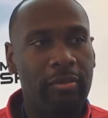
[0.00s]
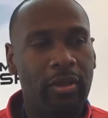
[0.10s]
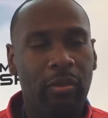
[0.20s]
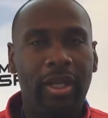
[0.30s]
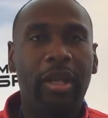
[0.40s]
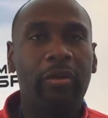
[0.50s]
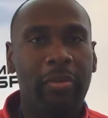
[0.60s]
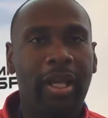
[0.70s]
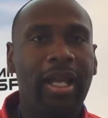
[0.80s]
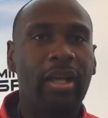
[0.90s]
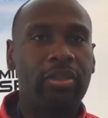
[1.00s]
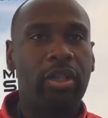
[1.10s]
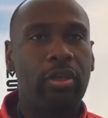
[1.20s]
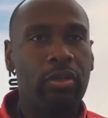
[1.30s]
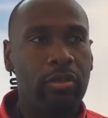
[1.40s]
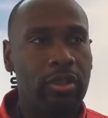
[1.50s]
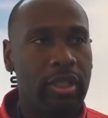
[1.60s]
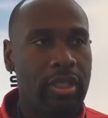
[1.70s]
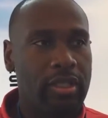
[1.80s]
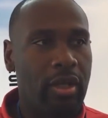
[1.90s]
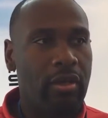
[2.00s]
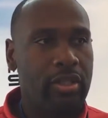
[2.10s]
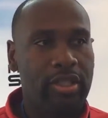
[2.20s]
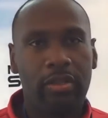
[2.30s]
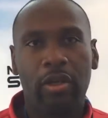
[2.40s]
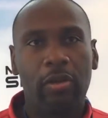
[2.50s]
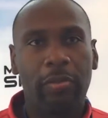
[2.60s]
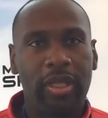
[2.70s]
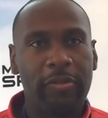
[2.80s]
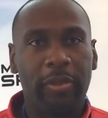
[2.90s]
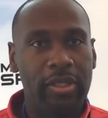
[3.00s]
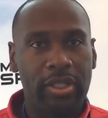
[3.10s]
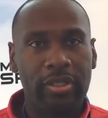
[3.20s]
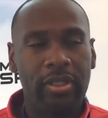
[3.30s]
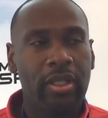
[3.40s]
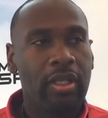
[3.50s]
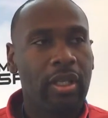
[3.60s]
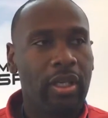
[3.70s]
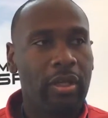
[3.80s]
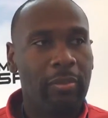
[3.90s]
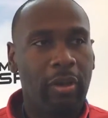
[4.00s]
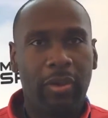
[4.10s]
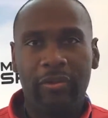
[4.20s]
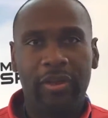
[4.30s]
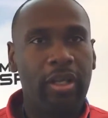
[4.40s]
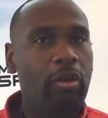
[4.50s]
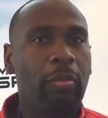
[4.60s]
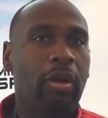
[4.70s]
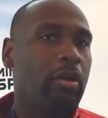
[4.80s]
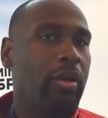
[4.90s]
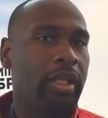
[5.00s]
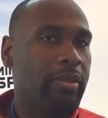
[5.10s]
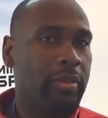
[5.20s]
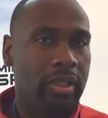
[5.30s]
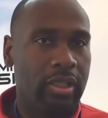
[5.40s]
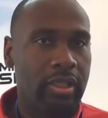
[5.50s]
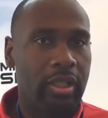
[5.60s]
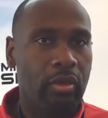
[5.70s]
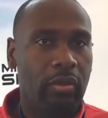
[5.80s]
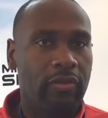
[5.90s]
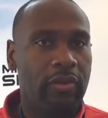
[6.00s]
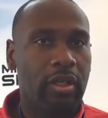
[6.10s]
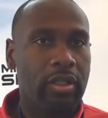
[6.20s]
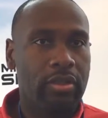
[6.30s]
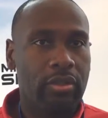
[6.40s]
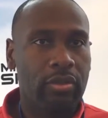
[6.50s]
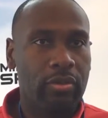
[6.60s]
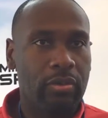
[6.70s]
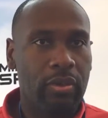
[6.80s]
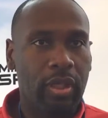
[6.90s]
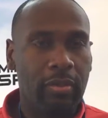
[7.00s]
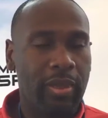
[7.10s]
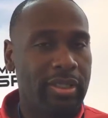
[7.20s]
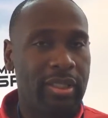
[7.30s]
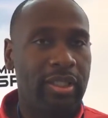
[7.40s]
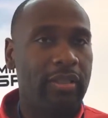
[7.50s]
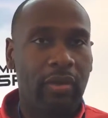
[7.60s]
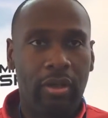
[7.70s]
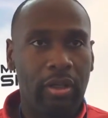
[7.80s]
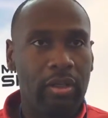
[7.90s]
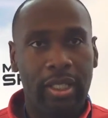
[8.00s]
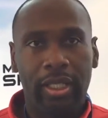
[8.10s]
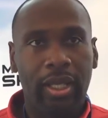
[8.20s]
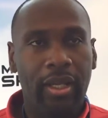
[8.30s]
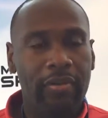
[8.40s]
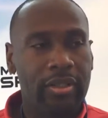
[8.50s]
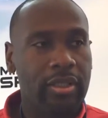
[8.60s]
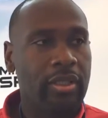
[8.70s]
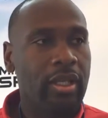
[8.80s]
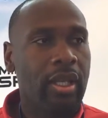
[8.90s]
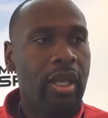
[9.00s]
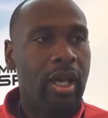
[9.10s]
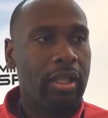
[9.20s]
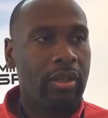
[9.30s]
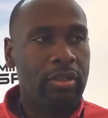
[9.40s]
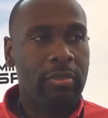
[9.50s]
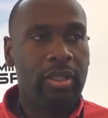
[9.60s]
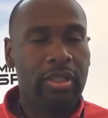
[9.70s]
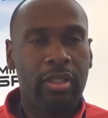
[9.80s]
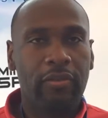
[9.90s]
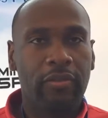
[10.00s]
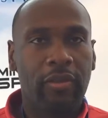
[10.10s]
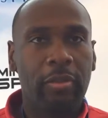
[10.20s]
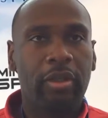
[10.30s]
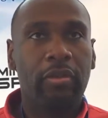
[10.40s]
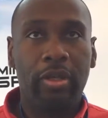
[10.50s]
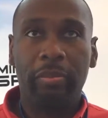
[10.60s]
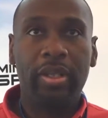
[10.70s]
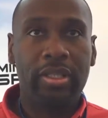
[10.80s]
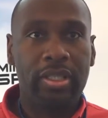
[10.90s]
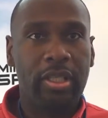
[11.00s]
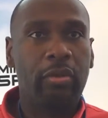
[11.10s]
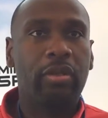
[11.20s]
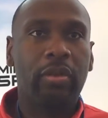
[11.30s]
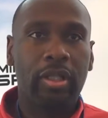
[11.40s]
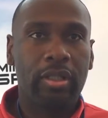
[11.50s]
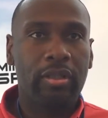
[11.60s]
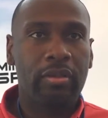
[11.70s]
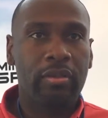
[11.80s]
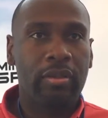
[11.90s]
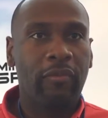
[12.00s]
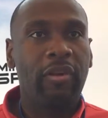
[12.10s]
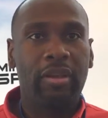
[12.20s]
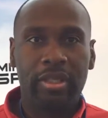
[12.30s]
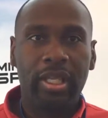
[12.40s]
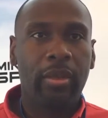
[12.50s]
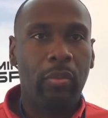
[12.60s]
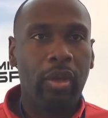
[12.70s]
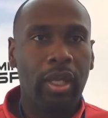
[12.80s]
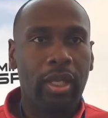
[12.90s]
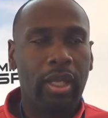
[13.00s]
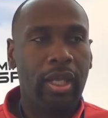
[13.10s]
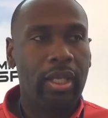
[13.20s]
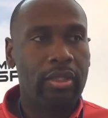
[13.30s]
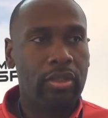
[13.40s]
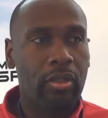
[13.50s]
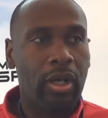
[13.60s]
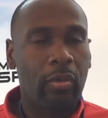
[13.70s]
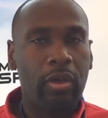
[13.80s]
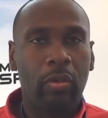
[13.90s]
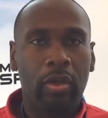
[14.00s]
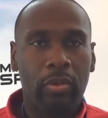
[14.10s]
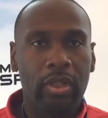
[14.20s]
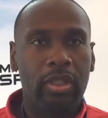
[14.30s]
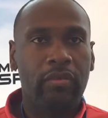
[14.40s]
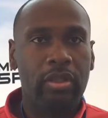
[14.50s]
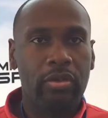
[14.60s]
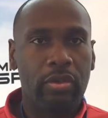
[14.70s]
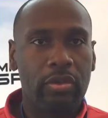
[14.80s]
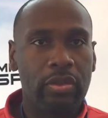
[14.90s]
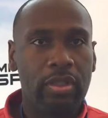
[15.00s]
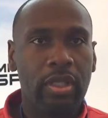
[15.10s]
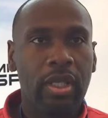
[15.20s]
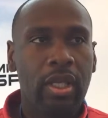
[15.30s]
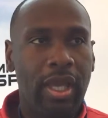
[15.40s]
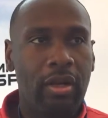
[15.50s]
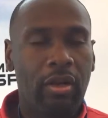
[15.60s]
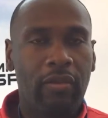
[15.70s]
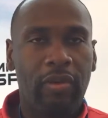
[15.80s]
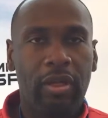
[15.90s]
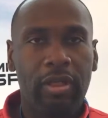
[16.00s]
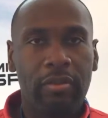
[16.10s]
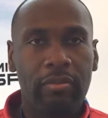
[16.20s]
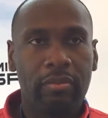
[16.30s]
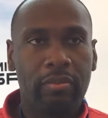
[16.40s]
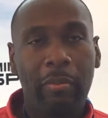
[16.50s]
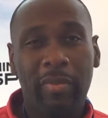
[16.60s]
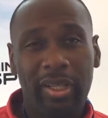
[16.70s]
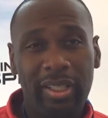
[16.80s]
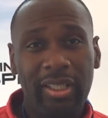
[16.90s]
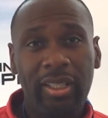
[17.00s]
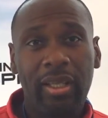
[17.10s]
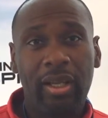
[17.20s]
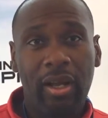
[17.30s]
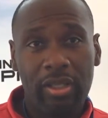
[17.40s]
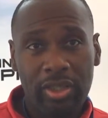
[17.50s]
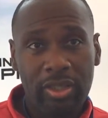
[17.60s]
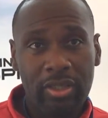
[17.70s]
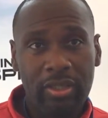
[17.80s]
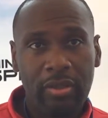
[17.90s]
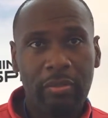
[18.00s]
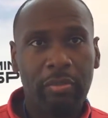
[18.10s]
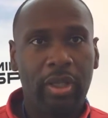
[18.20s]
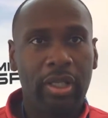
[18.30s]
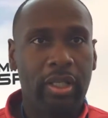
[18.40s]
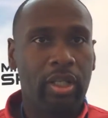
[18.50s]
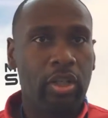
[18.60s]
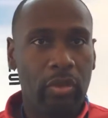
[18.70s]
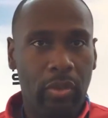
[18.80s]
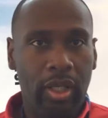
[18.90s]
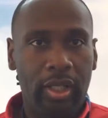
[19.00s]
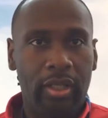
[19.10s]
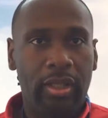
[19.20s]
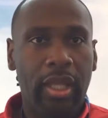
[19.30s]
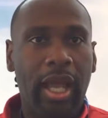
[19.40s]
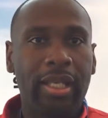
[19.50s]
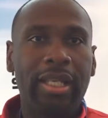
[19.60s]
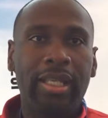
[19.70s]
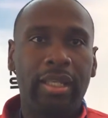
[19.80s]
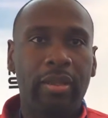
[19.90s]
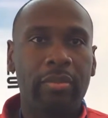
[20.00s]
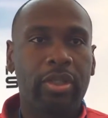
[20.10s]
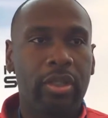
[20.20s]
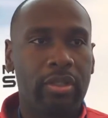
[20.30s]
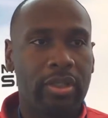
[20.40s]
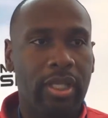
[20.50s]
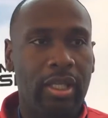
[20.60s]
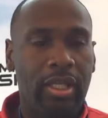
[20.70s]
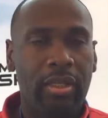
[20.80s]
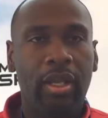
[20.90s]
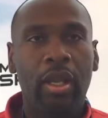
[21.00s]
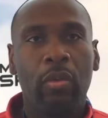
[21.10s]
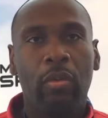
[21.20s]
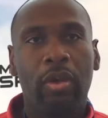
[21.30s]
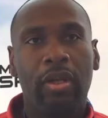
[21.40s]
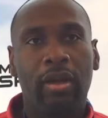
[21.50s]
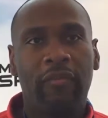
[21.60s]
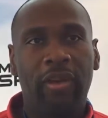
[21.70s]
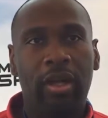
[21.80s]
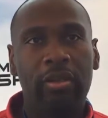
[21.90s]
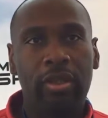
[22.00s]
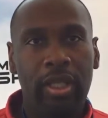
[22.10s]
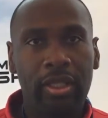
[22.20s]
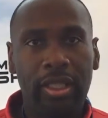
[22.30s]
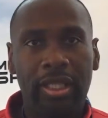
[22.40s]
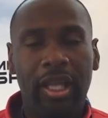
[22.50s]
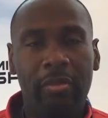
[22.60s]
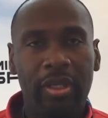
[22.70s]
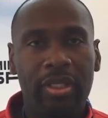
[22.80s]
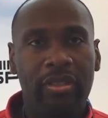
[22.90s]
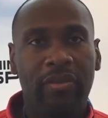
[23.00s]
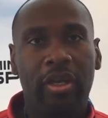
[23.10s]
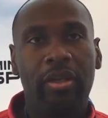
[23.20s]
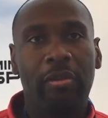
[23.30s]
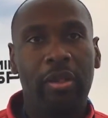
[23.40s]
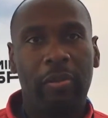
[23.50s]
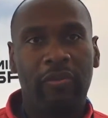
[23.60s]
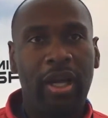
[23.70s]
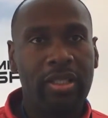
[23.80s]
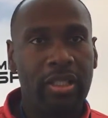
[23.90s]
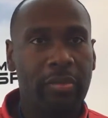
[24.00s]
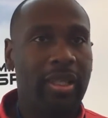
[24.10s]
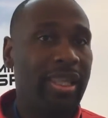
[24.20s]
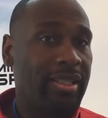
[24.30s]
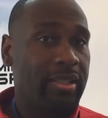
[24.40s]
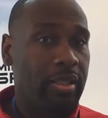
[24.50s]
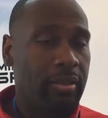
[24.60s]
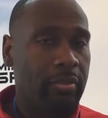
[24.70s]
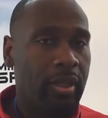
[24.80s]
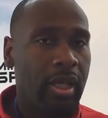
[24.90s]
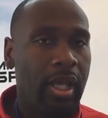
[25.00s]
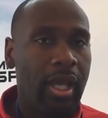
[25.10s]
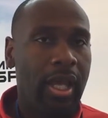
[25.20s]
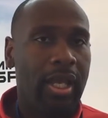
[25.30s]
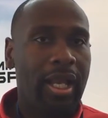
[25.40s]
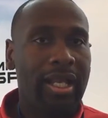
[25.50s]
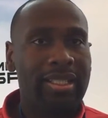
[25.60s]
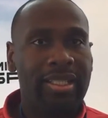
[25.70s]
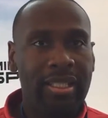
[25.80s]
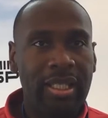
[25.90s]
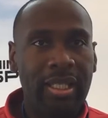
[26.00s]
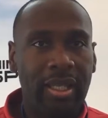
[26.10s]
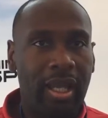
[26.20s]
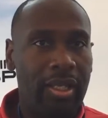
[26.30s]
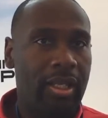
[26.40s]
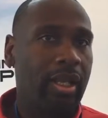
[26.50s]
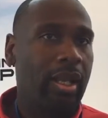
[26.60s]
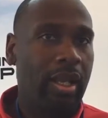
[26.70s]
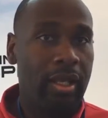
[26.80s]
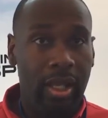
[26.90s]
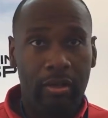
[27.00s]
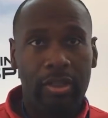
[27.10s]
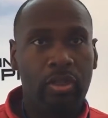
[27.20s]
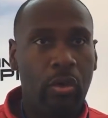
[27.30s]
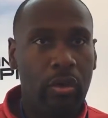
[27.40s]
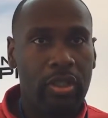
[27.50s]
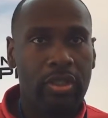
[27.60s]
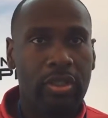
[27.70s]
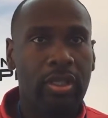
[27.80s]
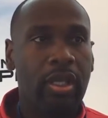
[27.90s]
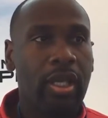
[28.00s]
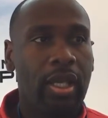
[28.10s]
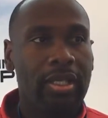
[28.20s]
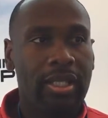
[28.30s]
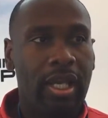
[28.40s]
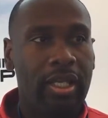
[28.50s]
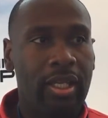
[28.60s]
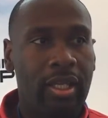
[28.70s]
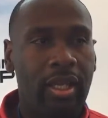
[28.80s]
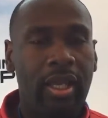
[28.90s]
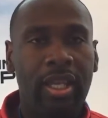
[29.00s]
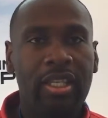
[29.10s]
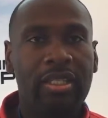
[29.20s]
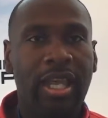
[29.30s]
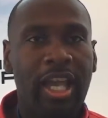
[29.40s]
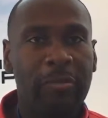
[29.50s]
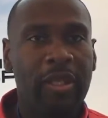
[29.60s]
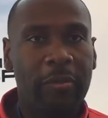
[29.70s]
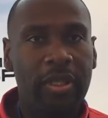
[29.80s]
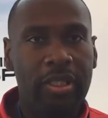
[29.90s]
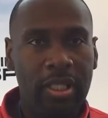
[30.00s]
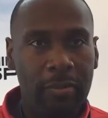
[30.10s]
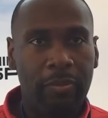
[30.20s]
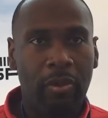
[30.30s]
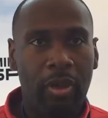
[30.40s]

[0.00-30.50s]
The way I run my household is on a zero-based budget. My wife and I don't borrow any money in order for us to basically live our daily lives. And I thought to myself, if I'm going to run a business, I want to run it the very same way. And so I want to work with individuals that are very money conscious, but in a good way. I need them to understand that what value they need out of me is the value I'm going to provide to them and then some. And I could see that in Aaron's course is that his cash-based PT